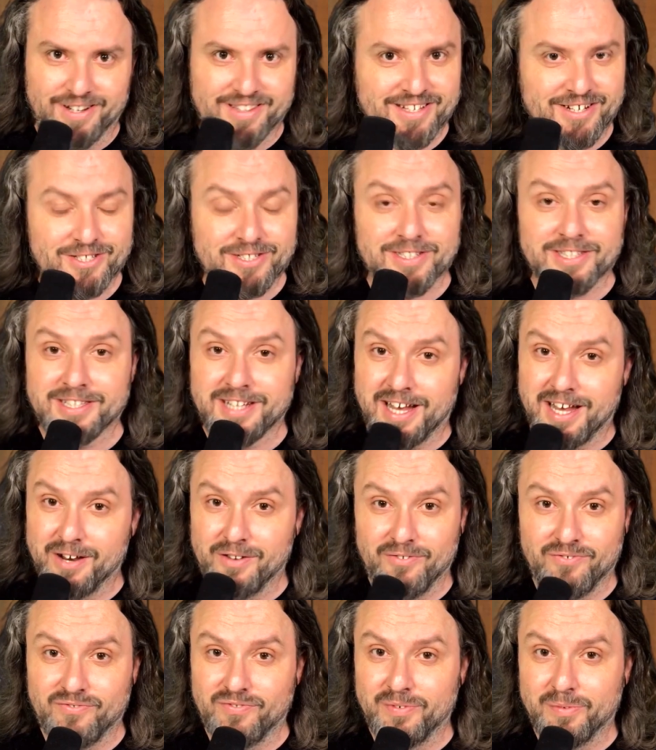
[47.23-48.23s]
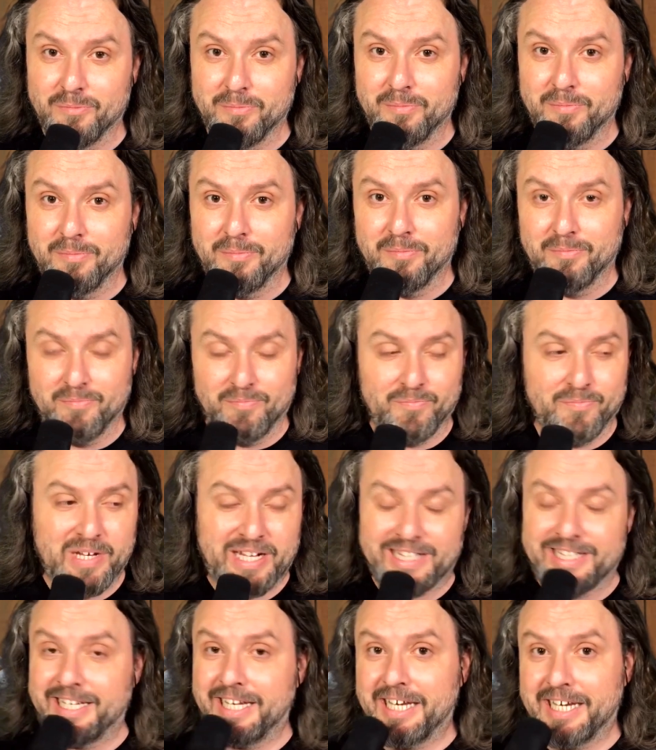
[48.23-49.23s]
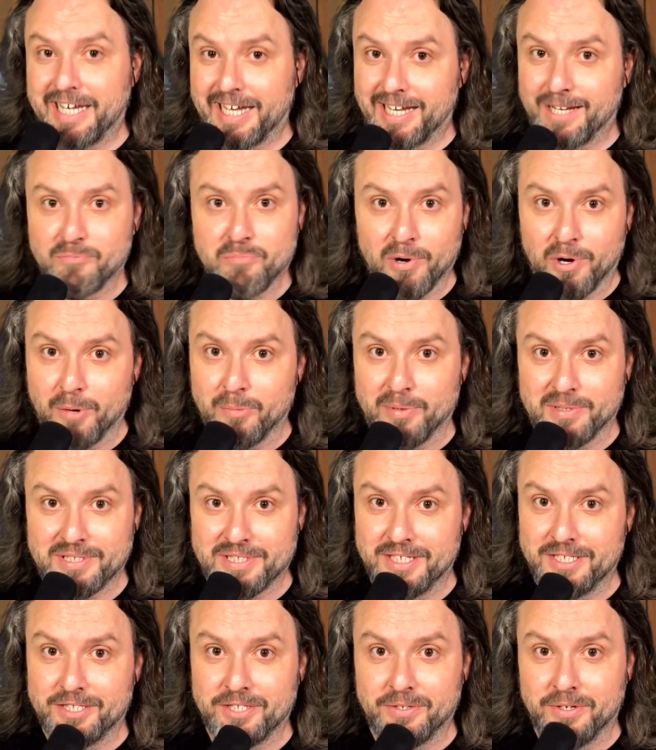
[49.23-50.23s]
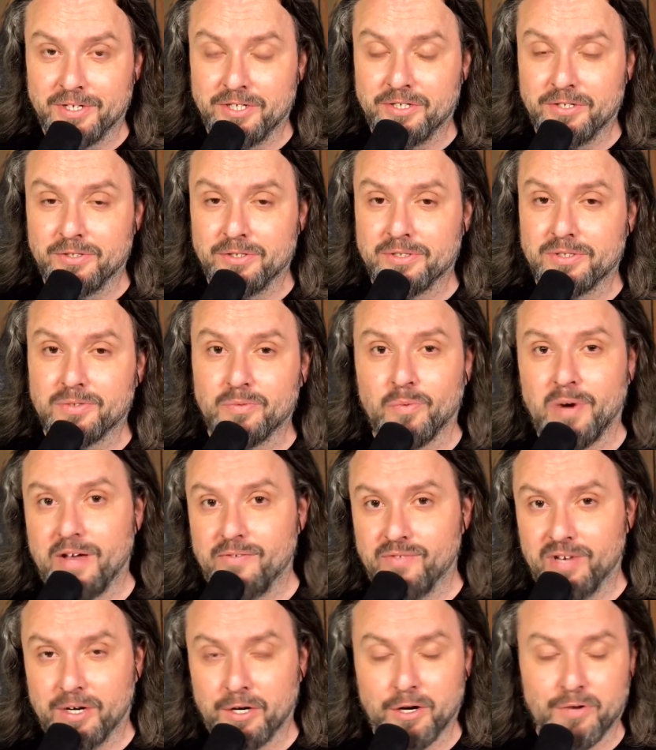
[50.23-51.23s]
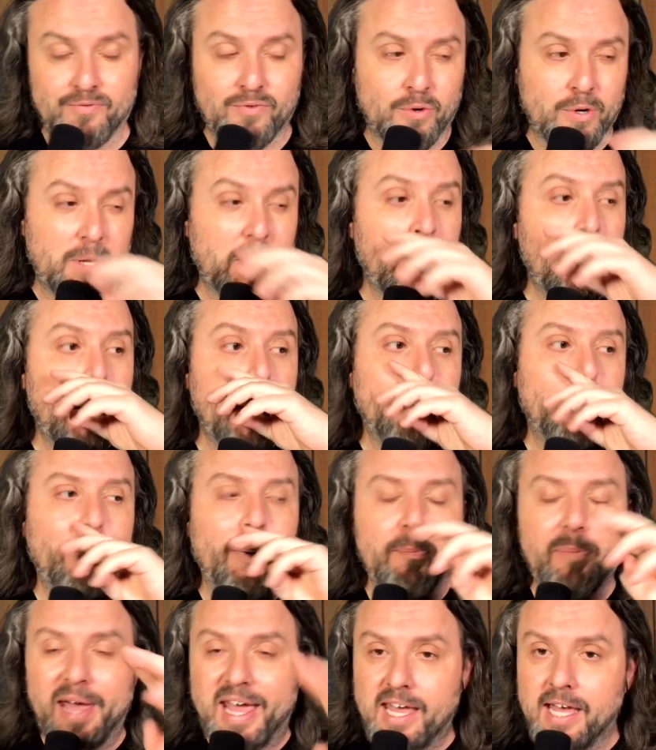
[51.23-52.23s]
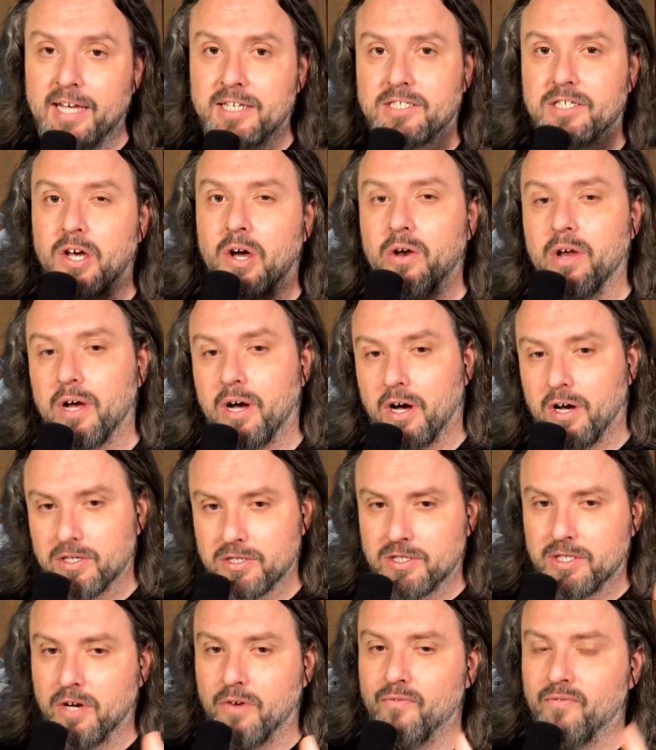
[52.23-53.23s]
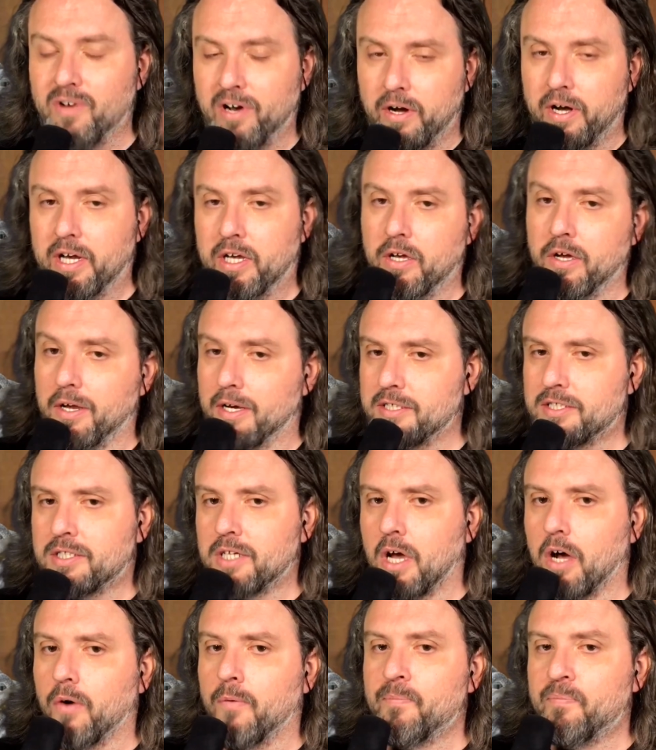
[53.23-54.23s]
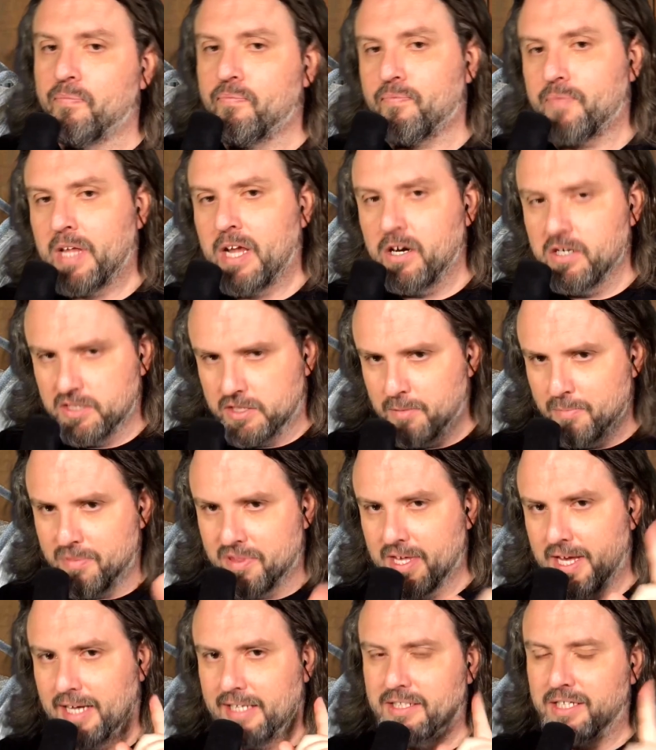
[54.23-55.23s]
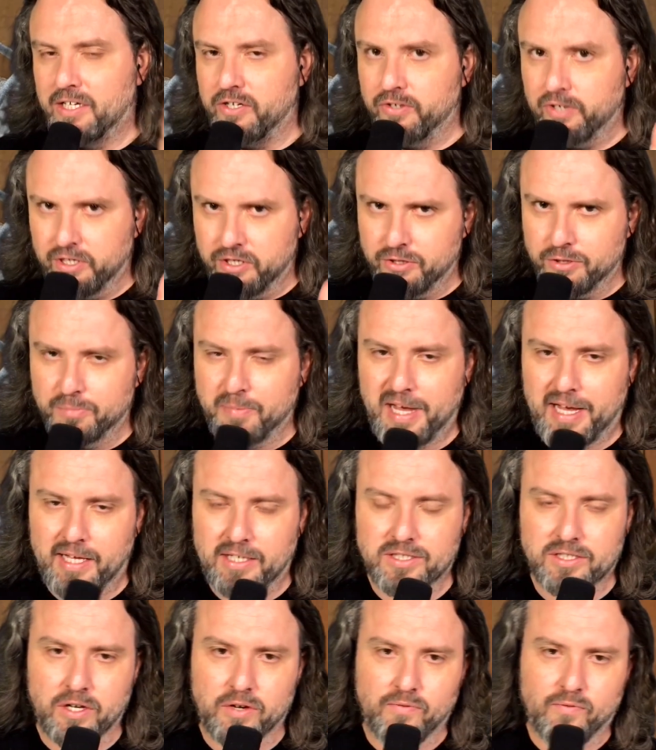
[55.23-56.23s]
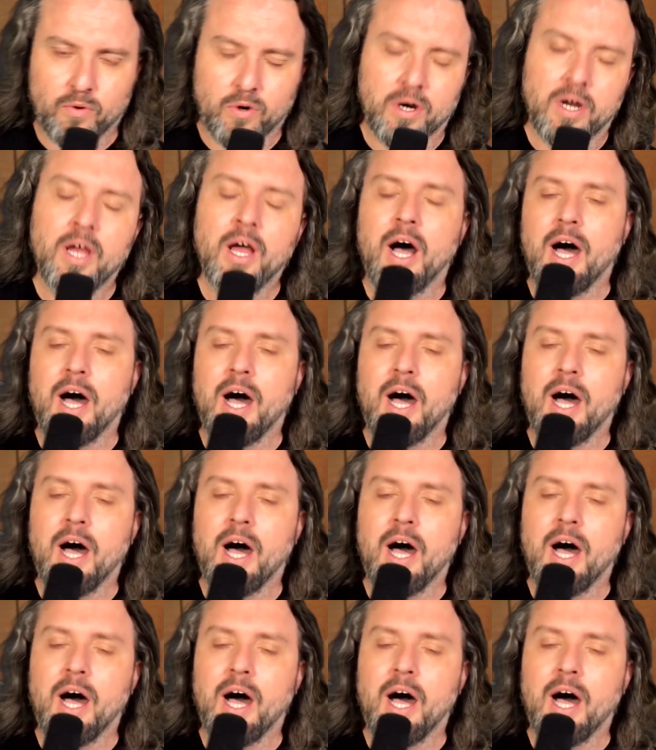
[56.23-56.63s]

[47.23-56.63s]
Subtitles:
There's a lot of cleaning purposes you can use white vinegar for, but baking soda also very good. So here's some things that you can use baking soda for.